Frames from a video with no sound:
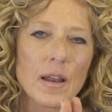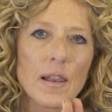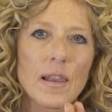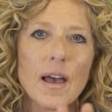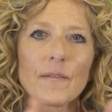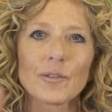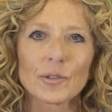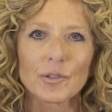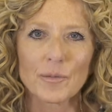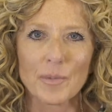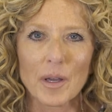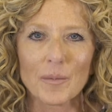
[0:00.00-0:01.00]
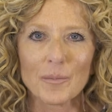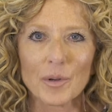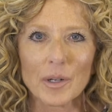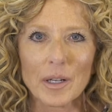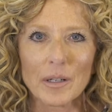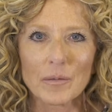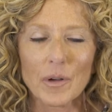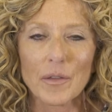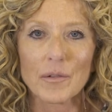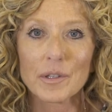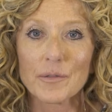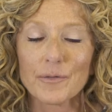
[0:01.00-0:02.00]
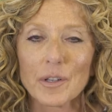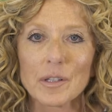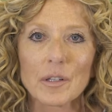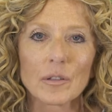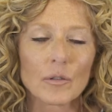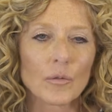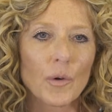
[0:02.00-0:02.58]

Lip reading: levels of being bullied, whether it's physical,